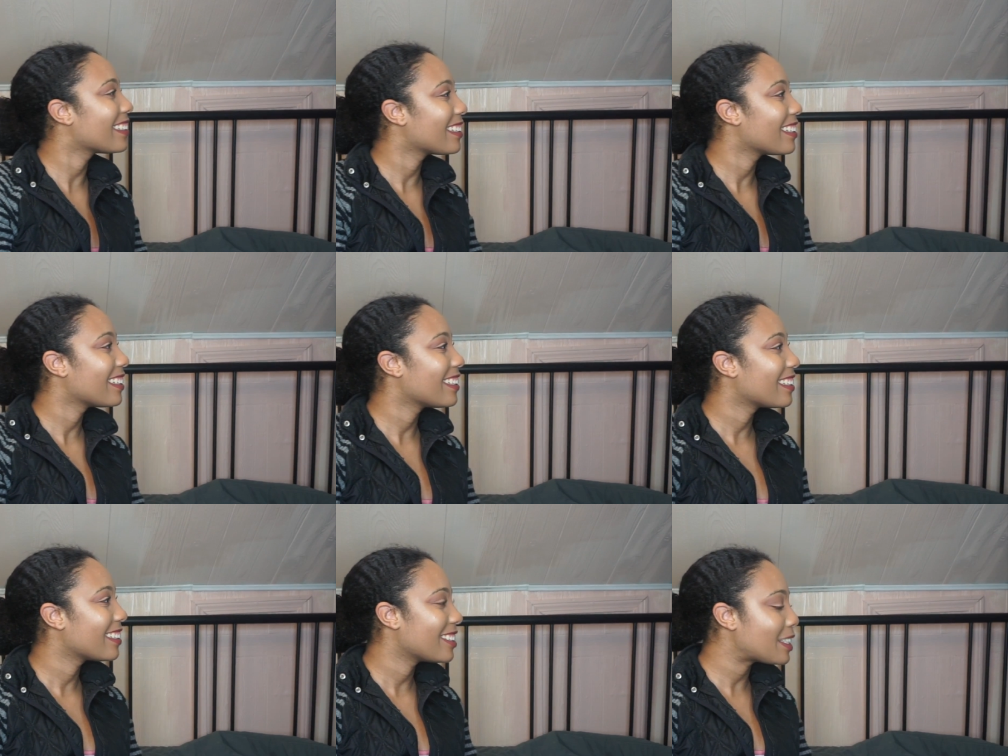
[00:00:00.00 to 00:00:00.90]
Everyone.
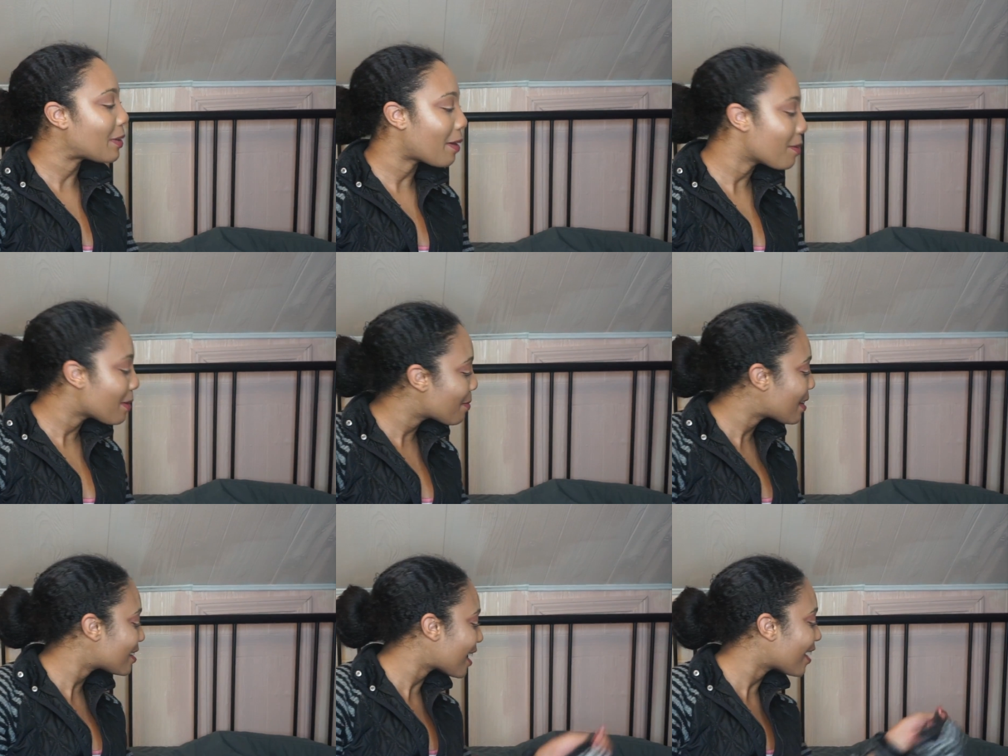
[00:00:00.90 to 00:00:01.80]
Do you want to be my
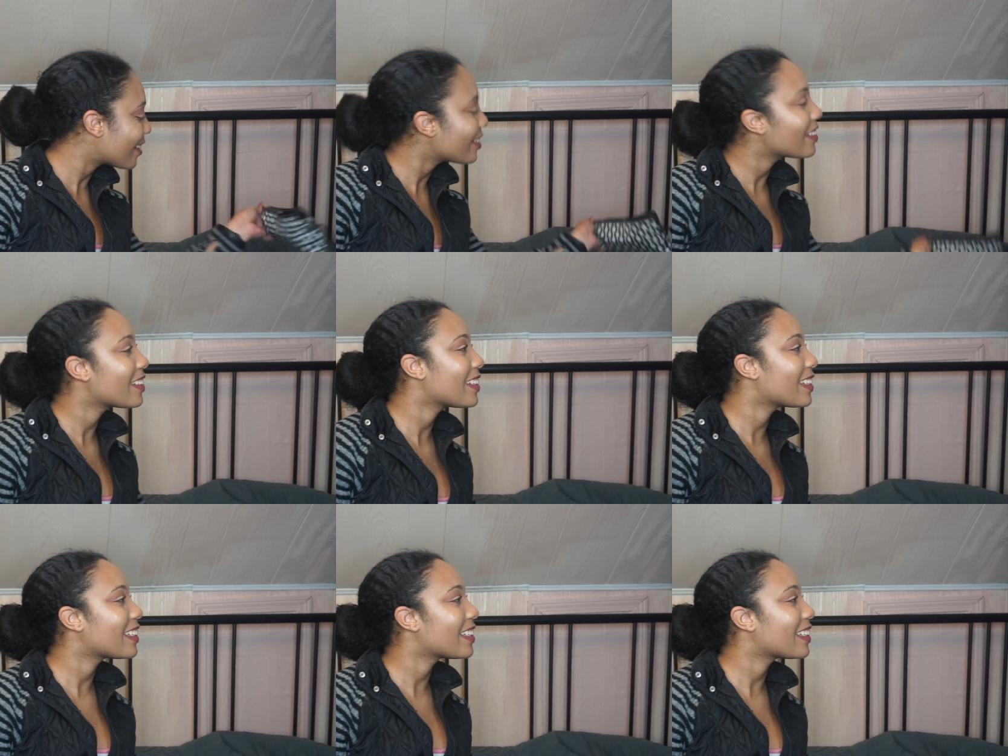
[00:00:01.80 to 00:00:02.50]
shout out?